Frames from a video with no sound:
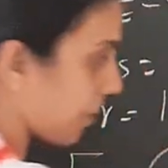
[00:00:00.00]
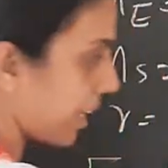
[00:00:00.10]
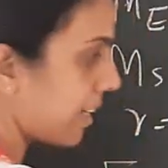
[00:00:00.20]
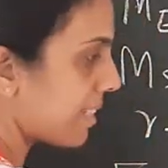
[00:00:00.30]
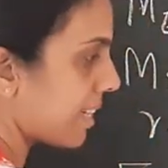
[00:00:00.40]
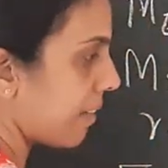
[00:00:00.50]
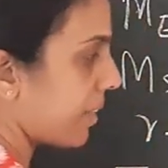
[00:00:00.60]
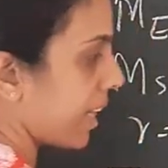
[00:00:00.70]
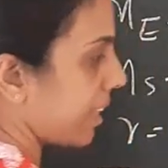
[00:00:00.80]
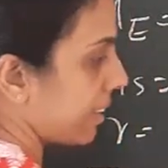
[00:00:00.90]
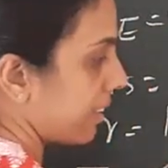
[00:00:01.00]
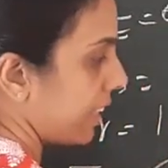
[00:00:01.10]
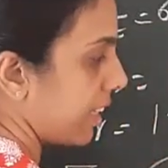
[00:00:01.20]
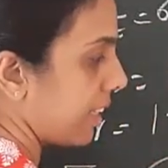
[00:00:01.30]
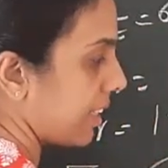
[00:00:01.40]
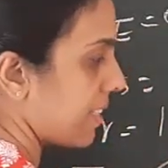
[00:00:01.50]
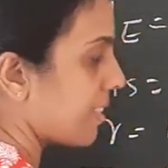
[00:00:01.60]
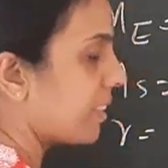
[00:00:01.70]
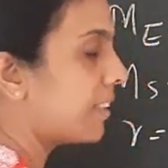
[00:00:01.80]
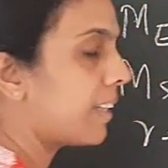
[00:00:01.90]
minus 11 and here it is
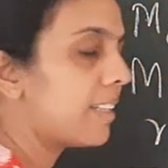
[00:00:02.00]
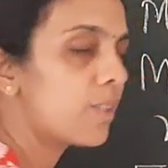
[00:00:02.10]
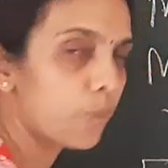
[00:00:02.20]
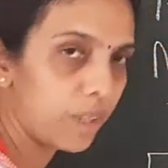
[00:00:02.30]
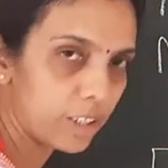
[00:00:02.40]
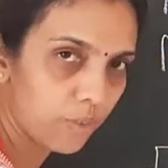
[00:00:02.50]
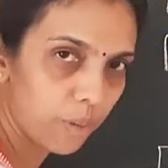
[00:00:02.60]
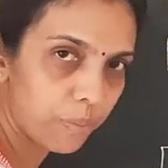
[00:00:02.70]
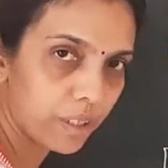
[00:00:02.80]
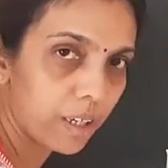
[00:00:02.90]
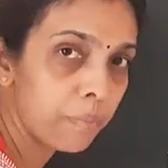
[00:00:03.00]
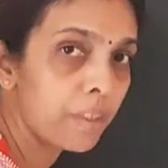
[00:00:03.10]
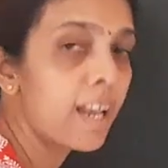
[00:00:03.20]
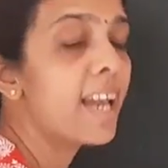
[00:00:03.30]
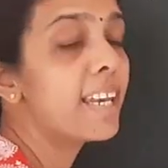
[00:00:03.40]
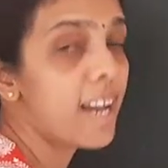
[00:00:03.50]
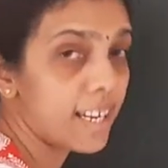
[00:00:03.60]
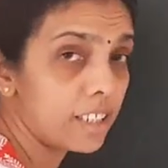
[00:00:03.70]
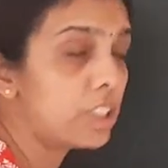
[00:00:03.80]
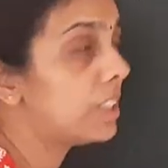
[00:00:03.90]
30. So it will become
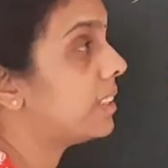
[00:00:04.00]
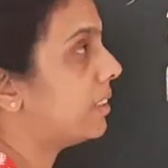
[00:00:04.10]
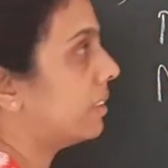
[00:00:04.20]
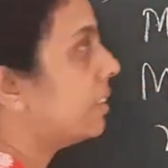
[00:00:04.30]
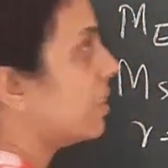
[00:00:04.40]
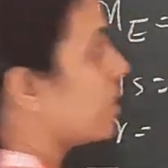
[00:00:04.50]
19.